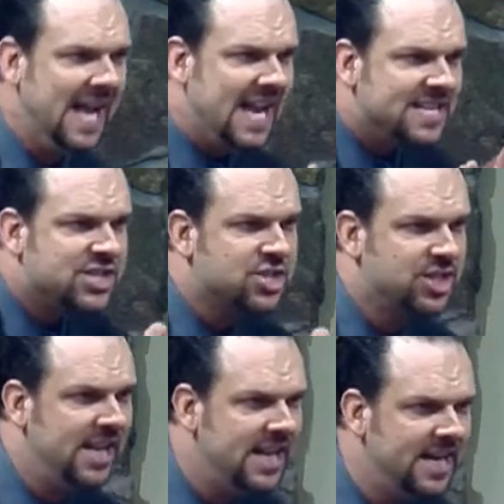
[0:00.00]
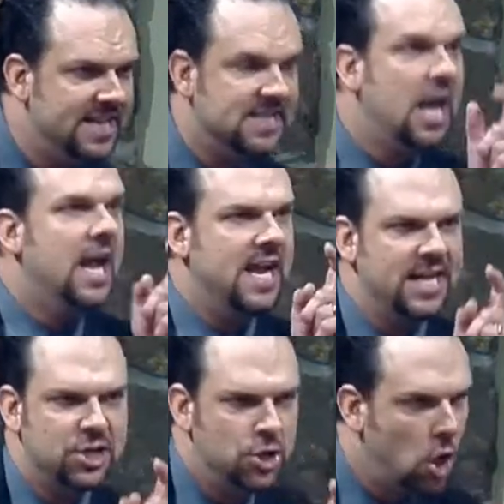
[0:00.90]
he sees.
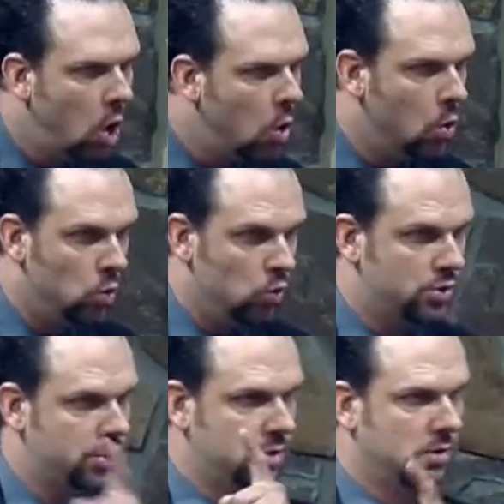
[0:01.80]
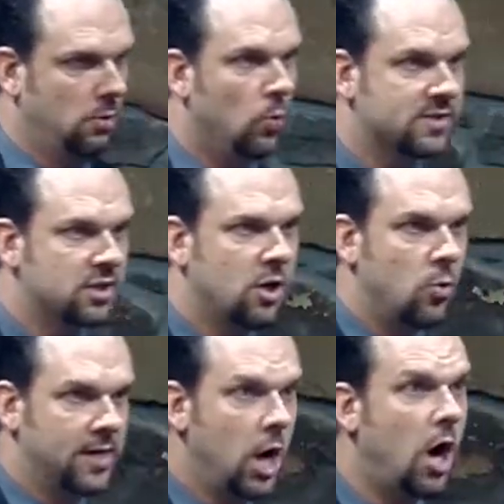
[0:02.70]
He knows what's
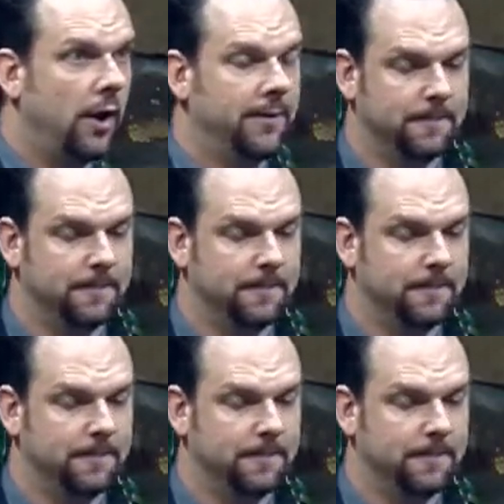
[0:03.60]
going on.